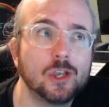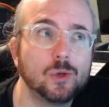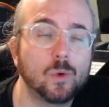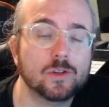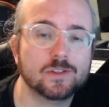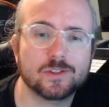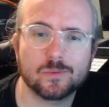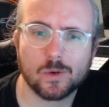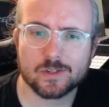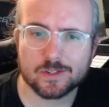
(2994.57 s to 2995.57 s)
you
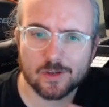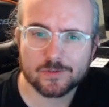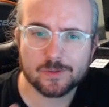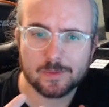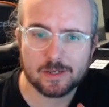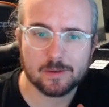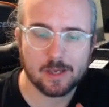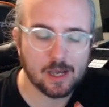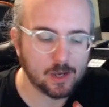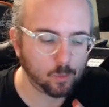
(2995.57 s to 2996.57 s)
want stuff to be
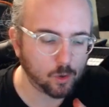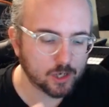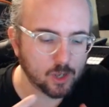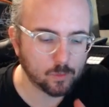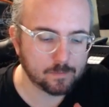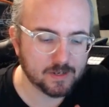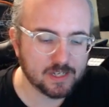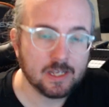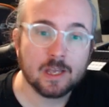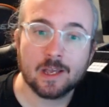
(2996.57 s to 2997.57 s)
working with MIDI.